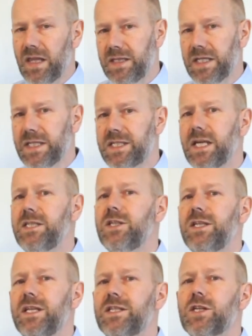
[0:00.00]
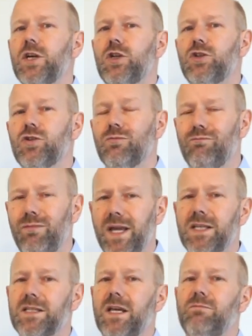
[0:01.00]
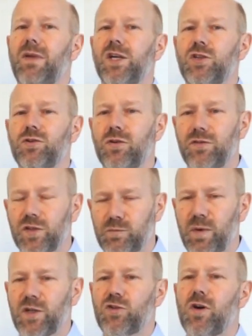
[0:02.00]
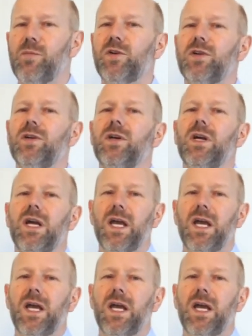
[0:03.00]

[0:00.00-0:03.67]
The intention is to mix and make sure the spectrometer